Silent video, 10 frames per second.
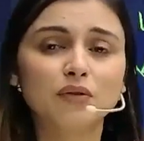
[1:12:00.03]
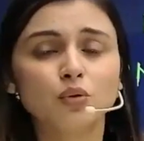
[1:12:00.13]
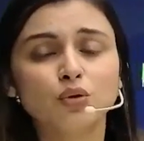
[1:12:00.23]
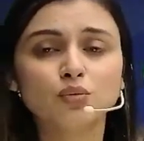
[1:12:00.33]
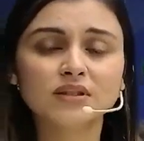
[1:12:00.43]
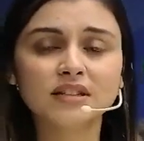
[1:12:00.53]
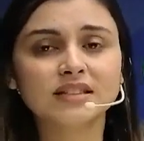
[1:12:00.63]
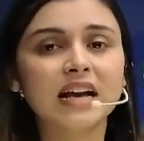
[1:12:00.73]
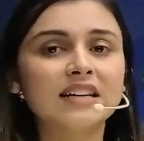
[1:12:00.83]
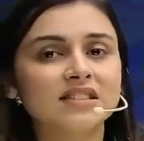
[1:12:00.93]
use
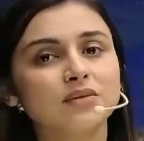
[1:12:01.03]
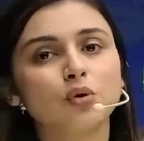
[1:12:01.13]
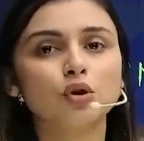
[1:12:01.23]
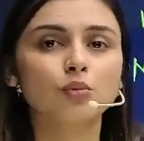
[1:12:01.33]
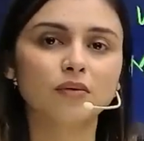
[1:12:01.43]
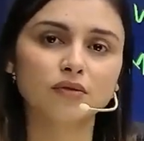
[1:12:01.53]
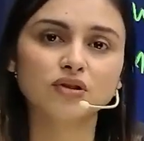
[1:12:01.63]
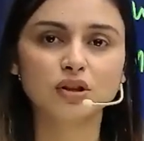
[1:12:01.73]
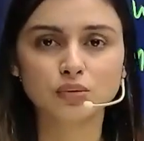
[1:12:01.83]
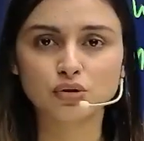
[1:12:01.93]
this as the volume of your
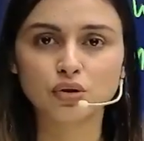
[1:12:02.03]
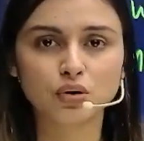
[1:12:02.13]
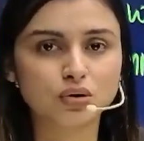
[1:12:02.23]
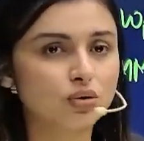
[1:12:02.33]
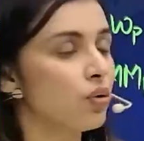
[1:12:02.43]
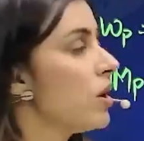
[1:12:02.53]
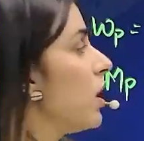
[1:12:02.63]
solution also